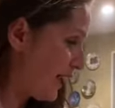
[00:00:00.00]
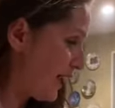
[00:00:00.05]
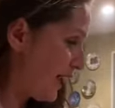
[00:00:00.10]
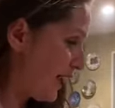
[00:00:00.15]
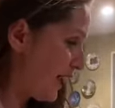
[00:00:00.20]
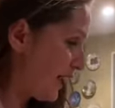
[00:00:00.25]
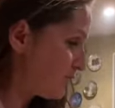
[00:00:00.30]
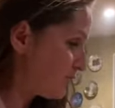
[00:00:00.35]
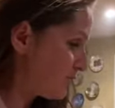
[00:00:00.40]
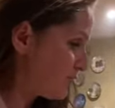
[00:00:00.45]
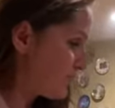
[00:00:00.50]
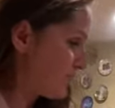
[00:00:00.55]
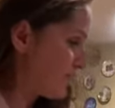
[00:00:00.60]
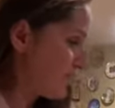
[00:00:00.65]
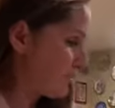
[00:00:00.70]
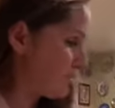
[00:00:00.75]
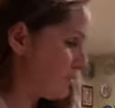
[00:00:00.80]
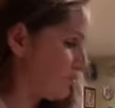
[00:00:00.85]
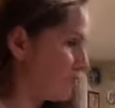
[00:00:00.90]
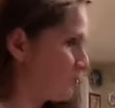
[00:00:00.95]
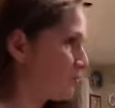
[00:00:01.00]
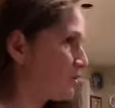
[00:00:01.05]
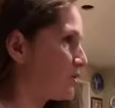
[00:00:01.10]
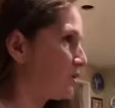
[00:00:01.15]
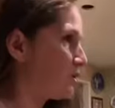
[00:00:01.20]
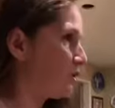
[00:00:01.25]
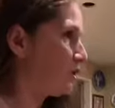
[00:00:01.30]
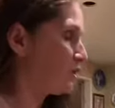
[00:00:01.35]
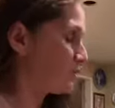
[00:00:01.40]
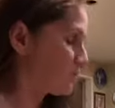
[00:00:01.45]
And then I've
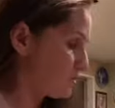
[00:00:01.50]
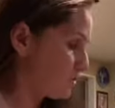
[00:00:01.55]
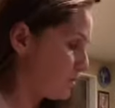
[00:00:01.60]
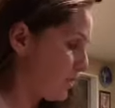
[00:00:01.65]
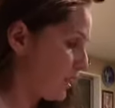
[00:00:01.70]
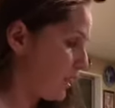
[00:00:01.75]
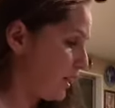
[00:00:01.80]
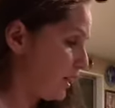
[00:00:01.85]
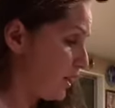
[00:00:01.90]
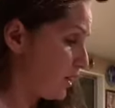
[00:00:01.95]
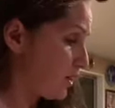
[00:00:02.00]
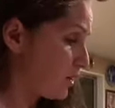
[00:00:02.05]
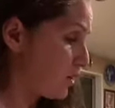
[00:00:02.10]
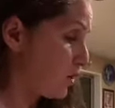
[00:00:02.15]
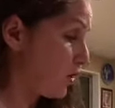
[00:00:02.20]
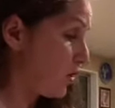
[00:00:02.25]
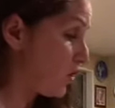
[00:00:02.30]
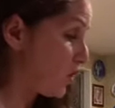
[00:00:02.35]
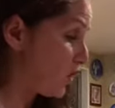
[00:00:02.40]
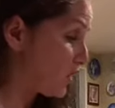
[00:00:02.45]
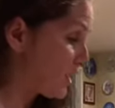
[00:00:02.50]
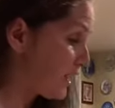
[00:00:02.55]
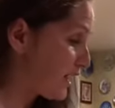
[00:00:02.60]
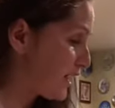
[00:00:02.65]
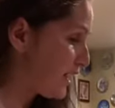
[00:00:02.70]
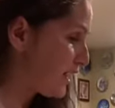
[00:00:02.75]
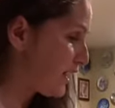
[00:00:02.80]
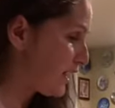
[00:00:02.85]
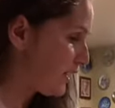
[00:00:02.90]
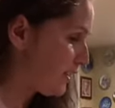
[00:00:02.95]
got
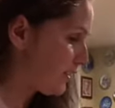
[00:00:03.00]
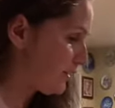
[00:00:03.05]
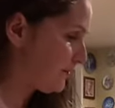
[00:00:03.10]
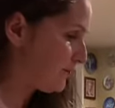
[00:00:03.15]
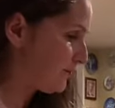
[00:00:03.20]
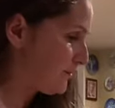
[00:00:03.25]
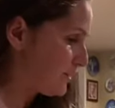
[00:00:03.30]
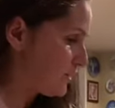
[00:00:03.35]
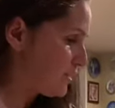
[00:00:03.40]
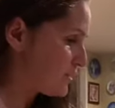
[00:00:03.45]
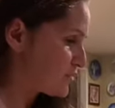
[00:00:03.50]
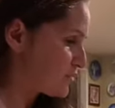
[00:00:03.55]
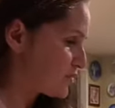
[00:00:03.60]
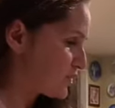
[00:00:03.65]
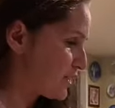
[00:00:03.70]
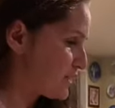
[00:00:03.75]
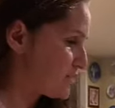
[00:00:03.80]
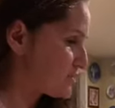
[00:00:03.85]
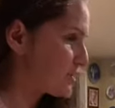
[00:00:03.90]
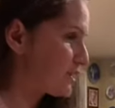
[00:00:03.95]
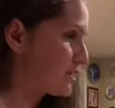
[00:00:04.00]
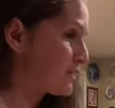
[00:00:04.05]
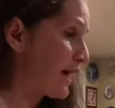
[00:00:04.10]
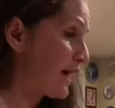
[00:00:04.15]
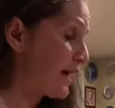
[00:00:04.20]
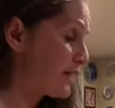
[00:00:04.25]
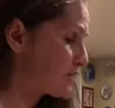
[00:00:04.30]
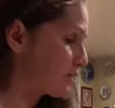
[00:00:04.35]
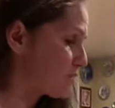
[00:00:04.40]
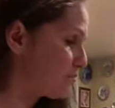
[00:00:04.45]
Connie. She's in
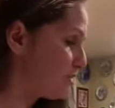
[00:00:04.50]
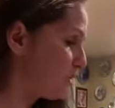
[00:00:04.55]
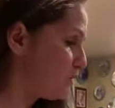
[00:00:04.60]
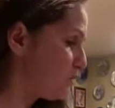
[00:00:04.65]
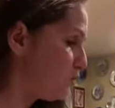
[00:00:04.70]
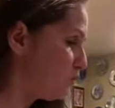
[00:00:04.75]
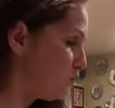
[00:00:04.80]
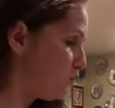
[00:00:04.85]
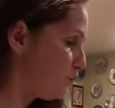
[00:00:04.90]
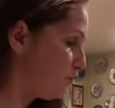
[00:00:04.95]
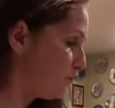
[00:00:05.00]
Hunterville.